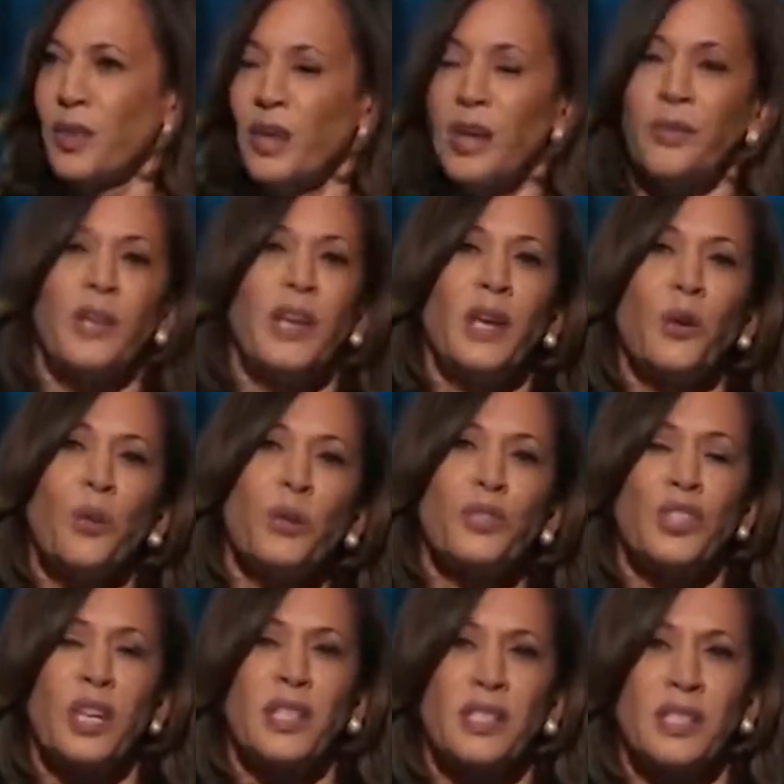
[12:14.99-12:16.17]
of equal
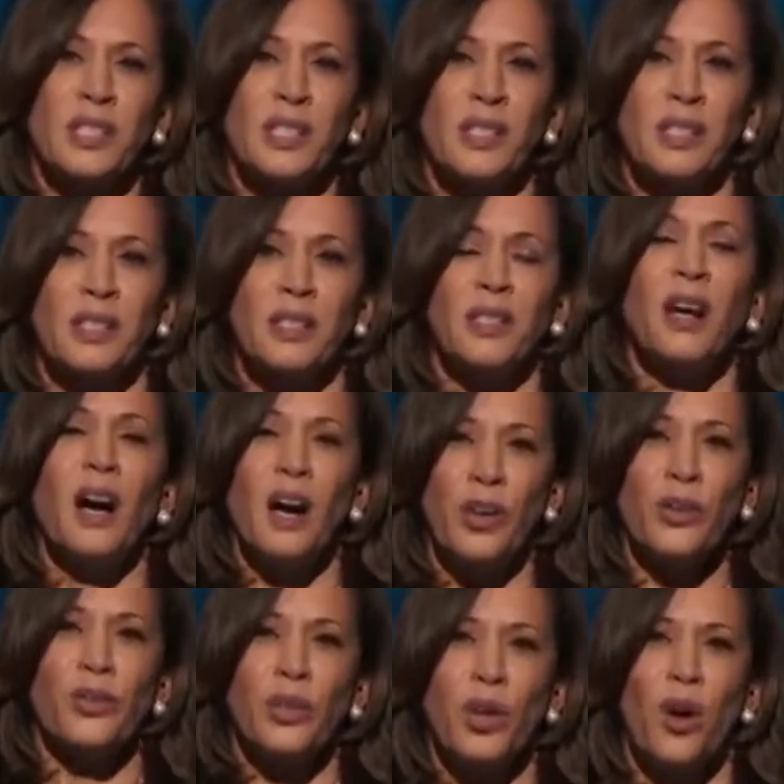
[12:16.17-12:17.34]
justice
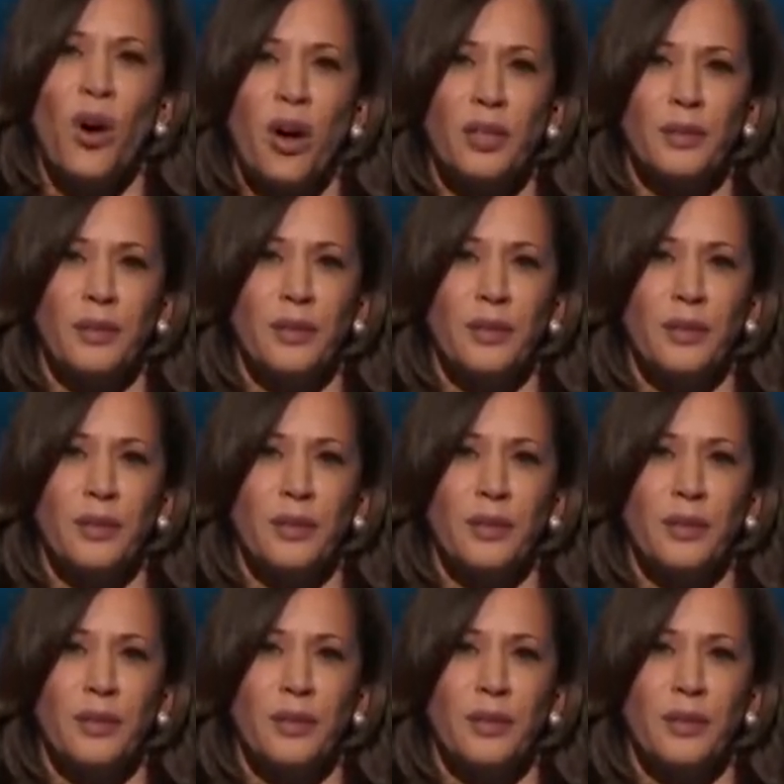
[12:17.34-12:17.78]
under law.